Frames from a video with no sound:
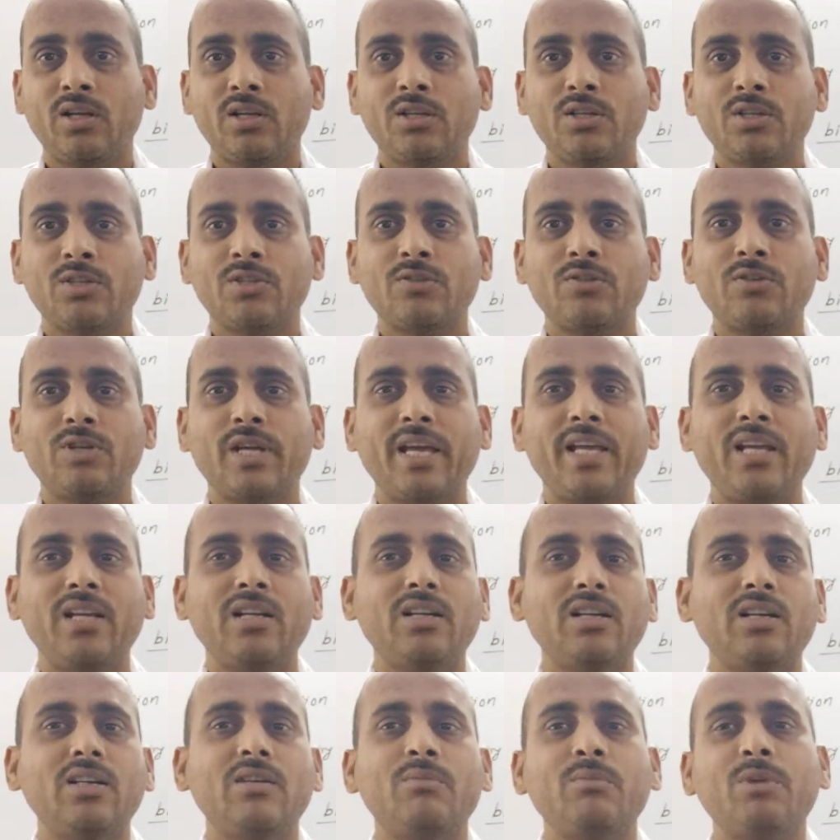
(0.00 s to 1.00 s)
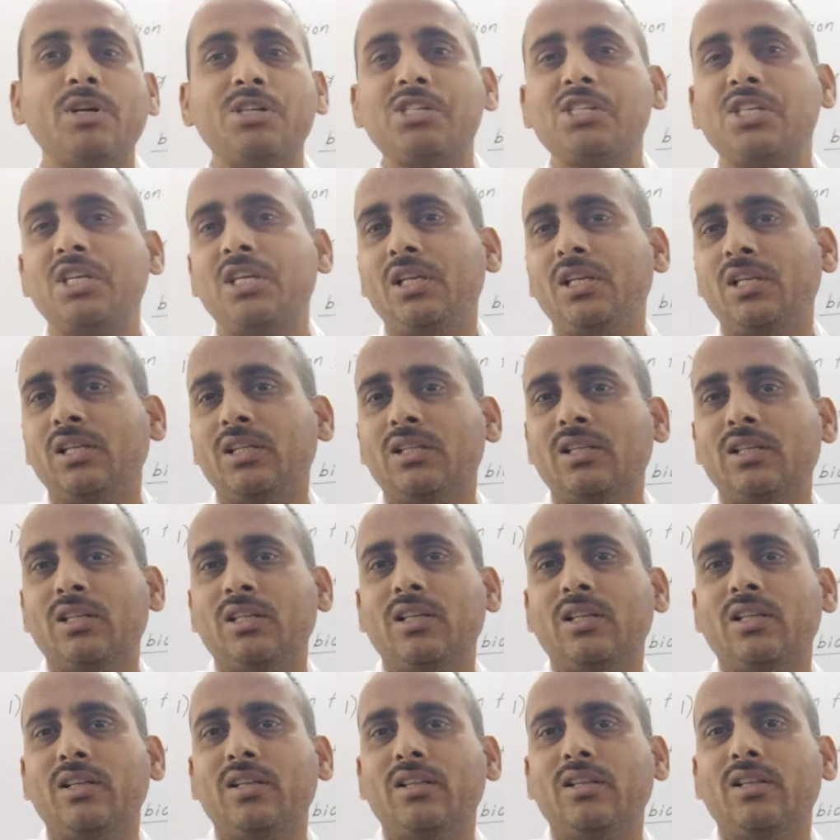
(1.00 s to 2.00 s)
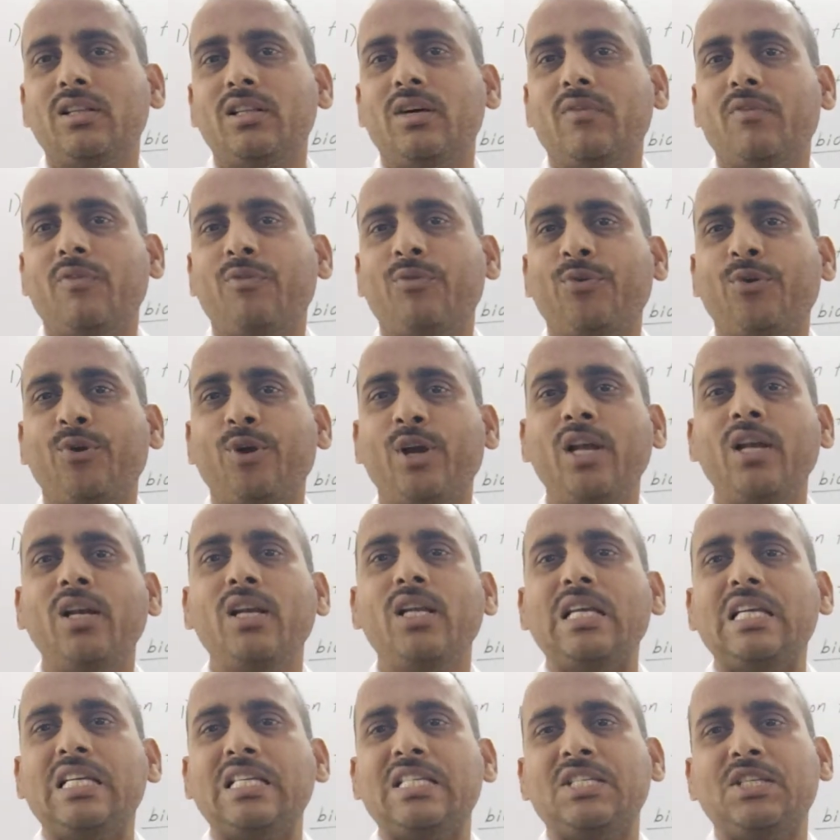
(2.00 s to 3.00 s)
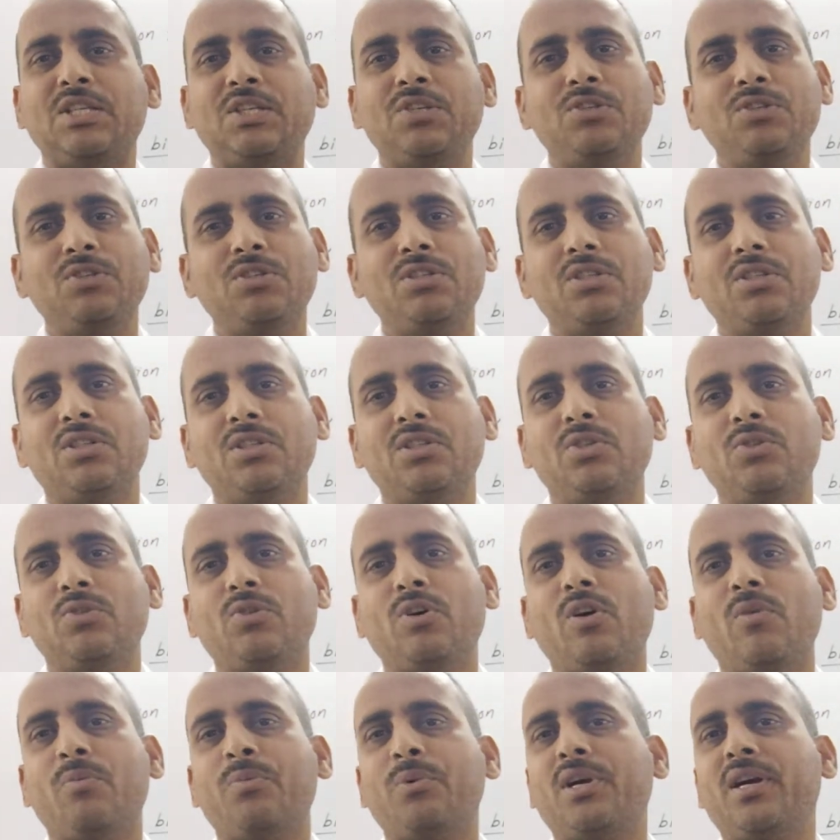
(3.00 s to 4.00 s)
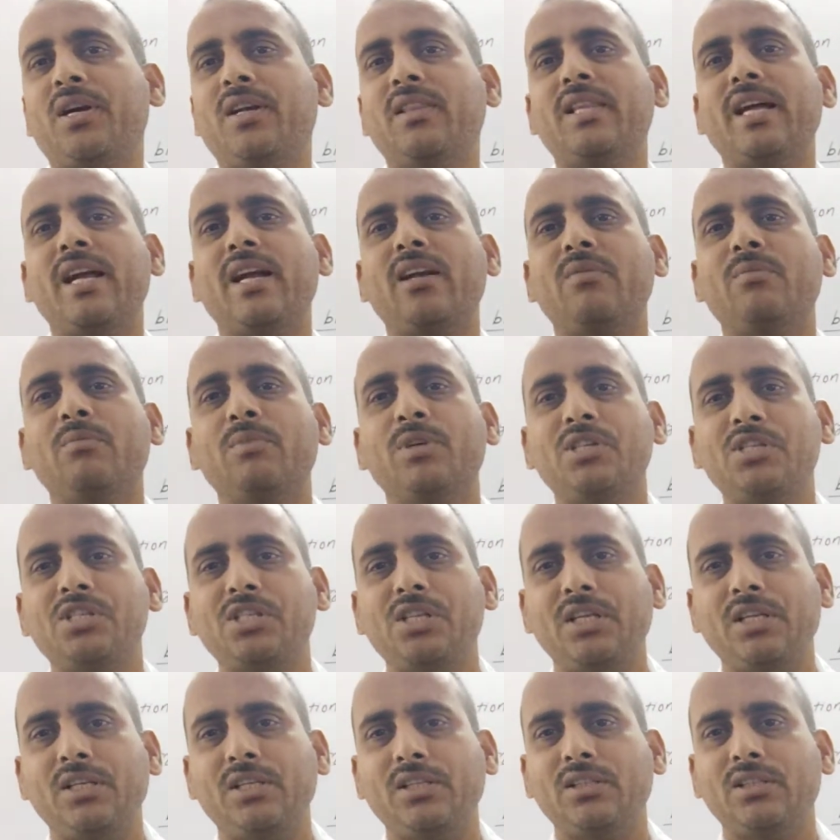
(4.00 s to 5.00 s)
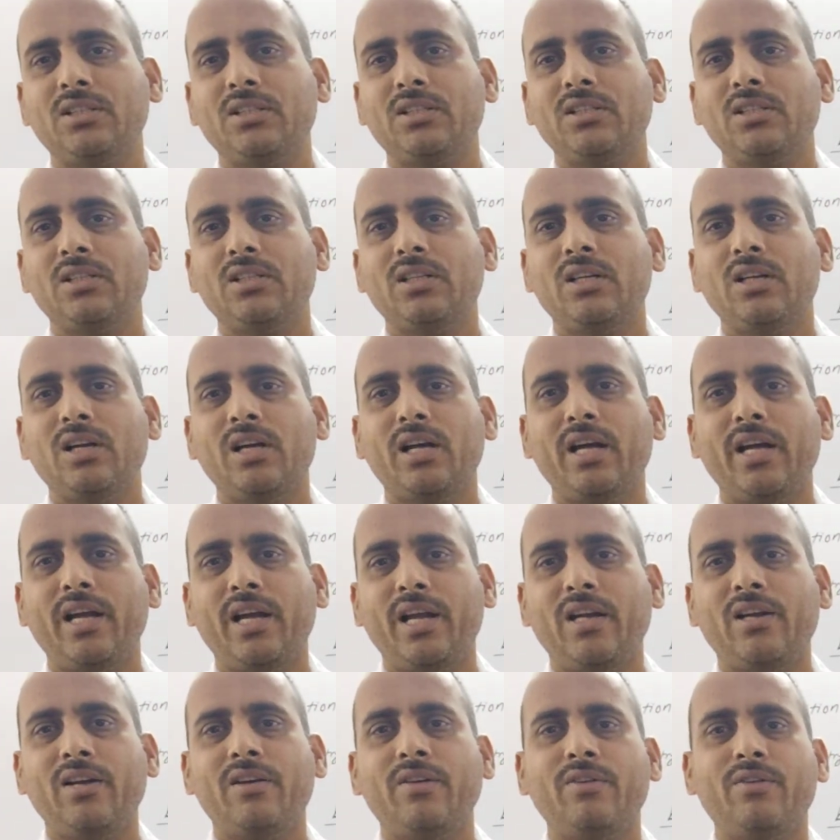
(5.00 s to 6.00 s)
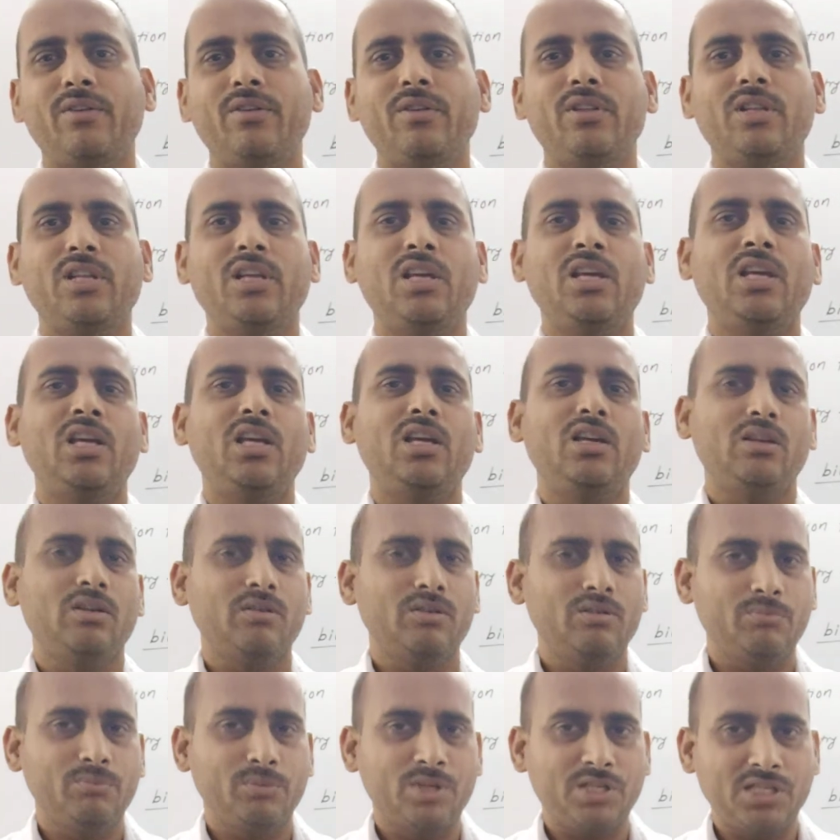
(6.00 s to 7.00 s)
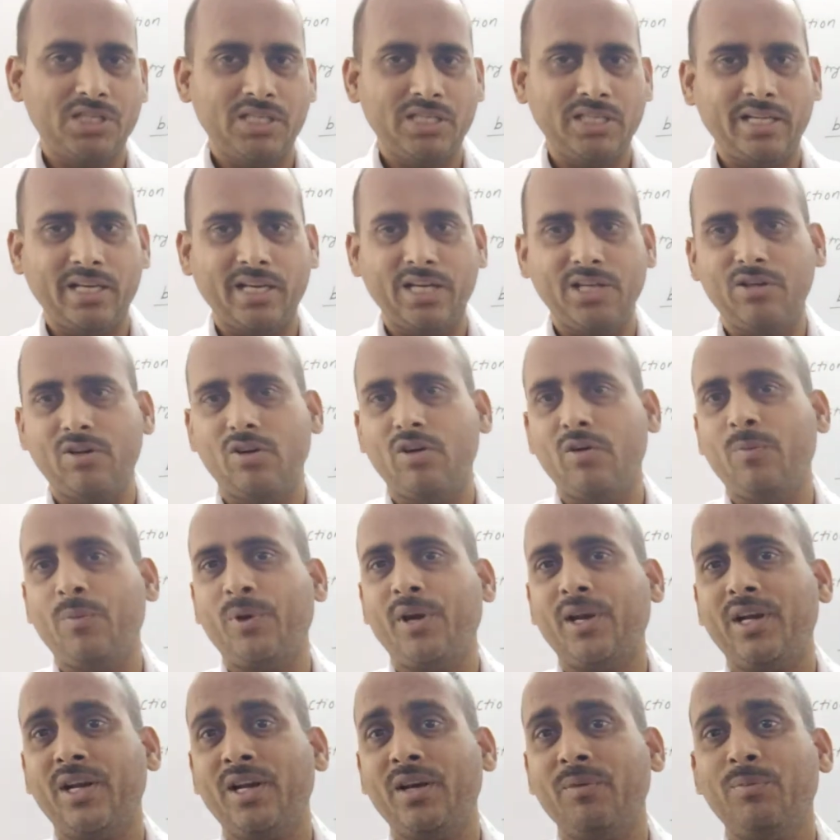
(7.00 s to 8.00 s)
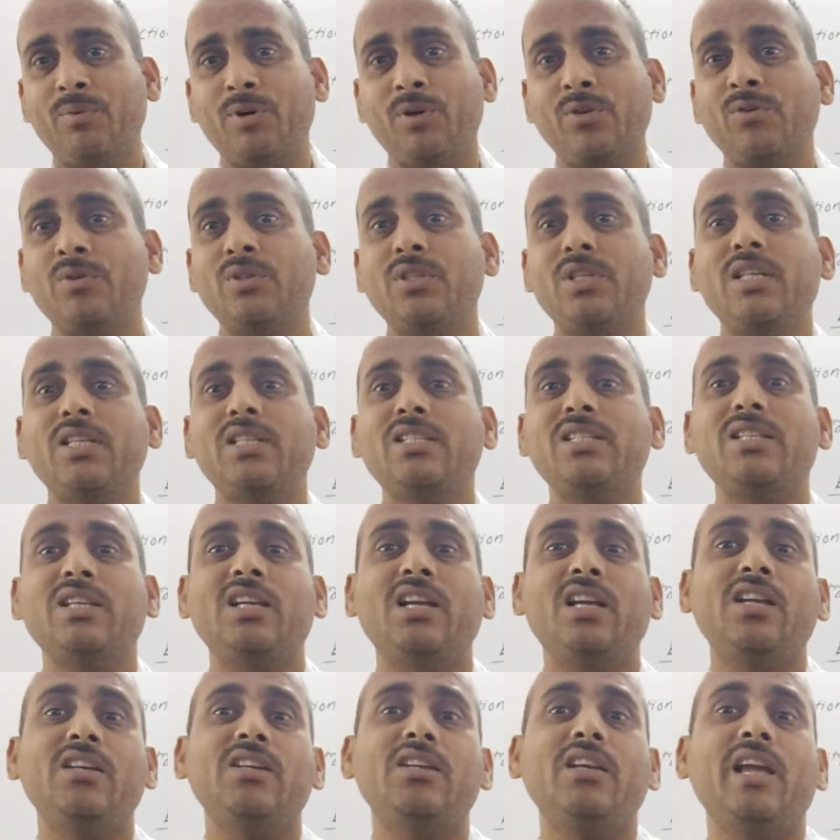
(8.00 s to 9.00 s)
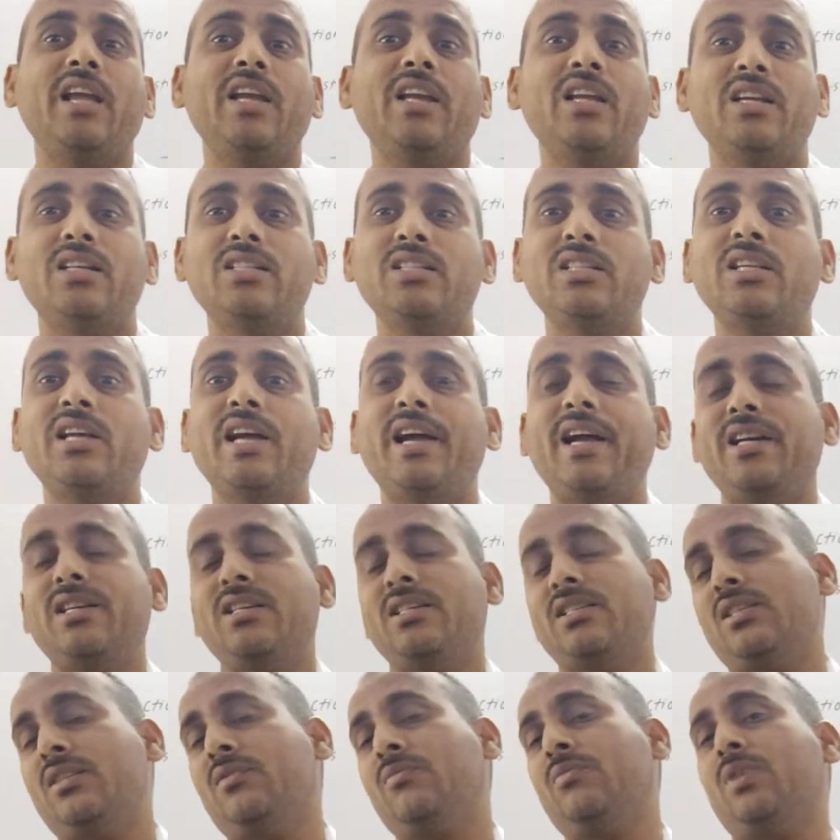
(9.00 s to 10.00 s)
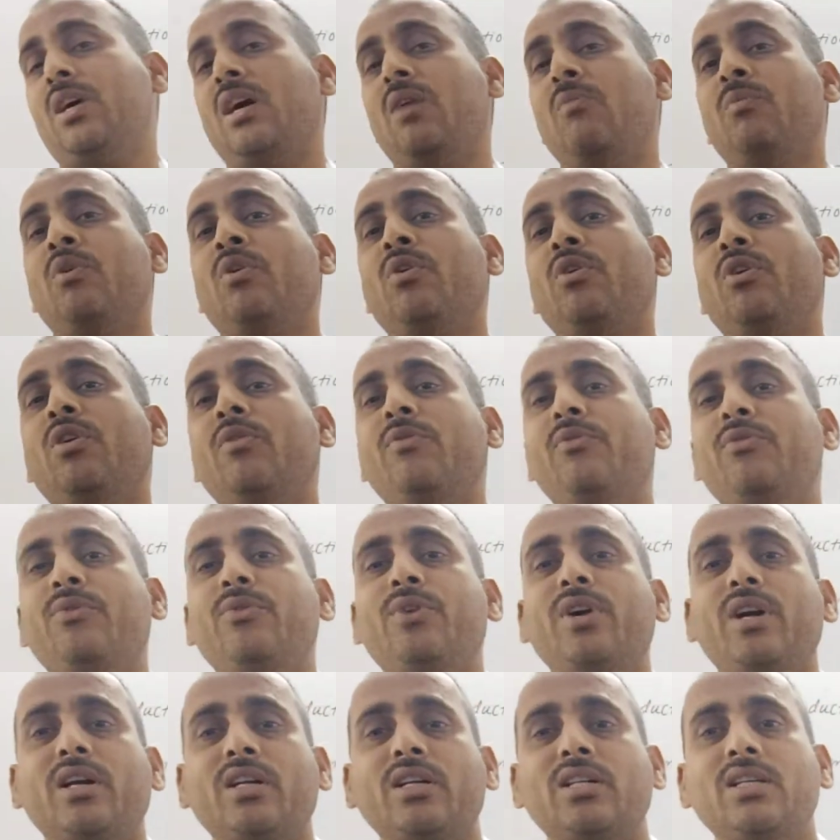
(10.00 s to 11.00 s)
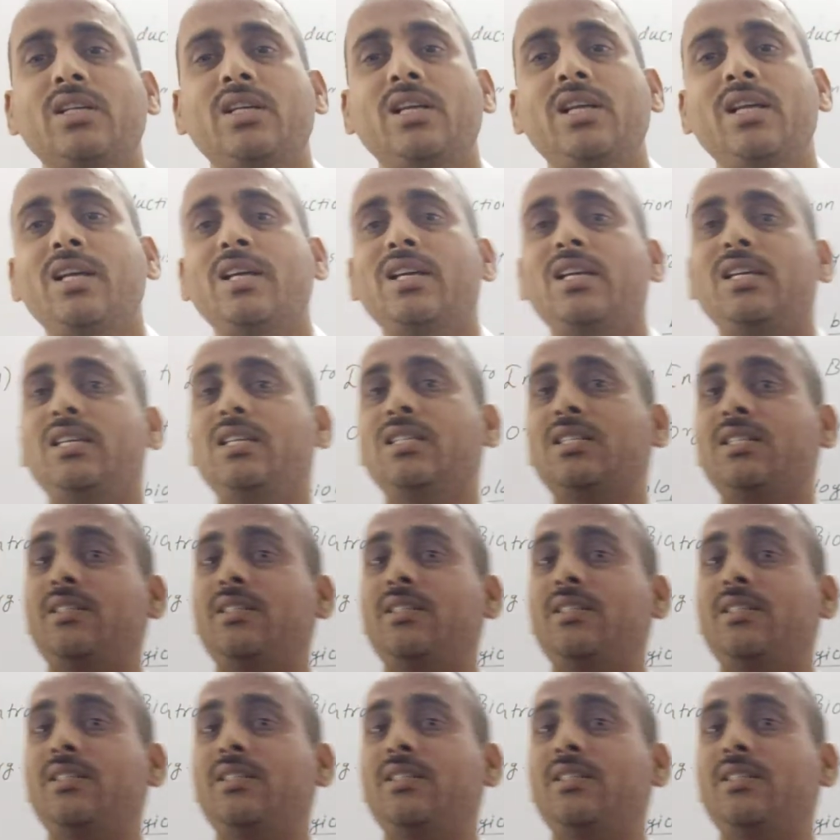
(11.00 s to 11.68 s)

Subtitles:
So like a machine, the fuel is used to operate that machine, and the machine get operated, produces heat, energy, and some amount of work is